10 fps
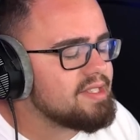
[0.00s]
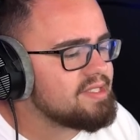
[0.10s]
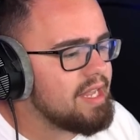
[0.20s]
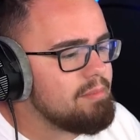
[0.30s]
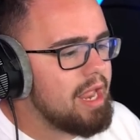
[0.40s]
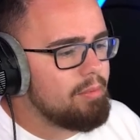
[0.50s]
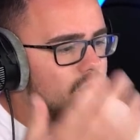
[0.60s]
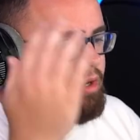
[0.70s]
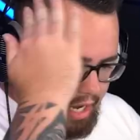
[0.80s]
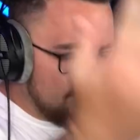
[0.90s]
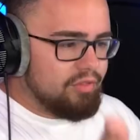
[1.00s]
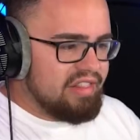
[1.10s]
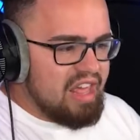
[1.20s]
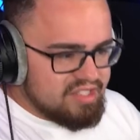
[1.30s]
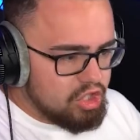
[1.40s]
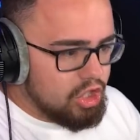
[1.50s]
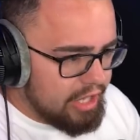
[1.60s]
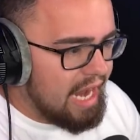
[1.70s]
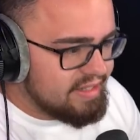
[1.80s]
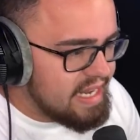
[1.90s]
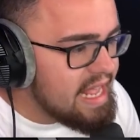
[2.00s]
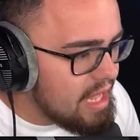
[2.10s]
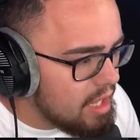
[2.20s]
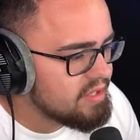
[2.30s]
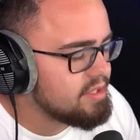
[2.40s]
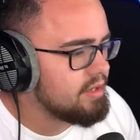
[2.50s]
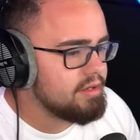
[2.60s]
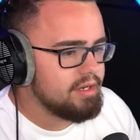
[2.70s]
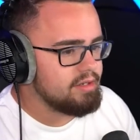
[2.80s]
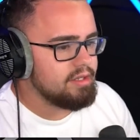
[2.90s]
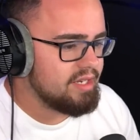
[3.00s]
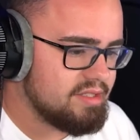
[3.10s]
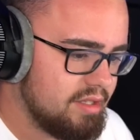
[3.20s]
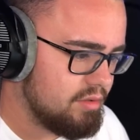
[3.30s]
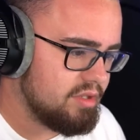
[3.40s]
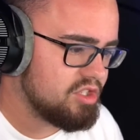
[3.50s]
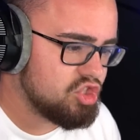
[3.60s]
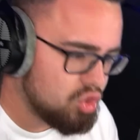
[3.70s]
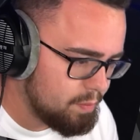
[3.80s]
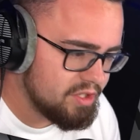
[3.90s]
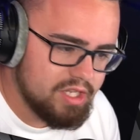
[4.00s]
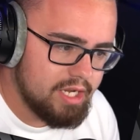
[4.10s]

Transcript: the same neighborhood. I don't think that's a good idea. That's not a good idea. That is literally the stupidest